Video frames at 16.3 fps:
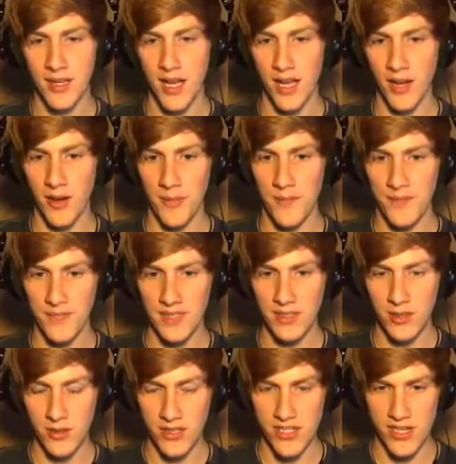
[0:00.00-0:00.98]
Oh,
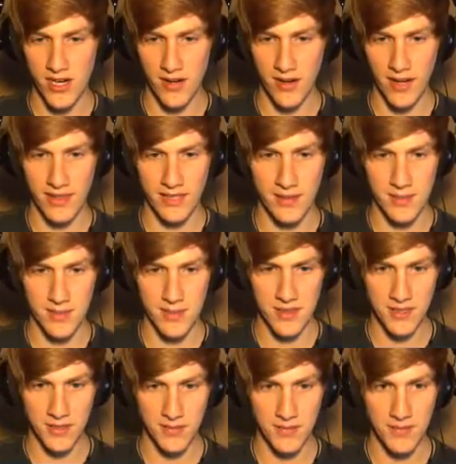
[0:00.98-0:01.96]
glowy chair. I think I'm
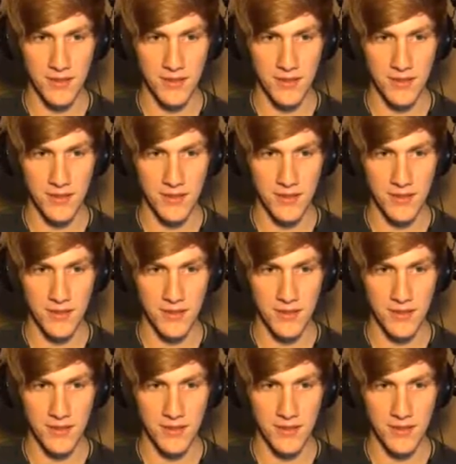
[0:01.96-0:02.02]
supposed to.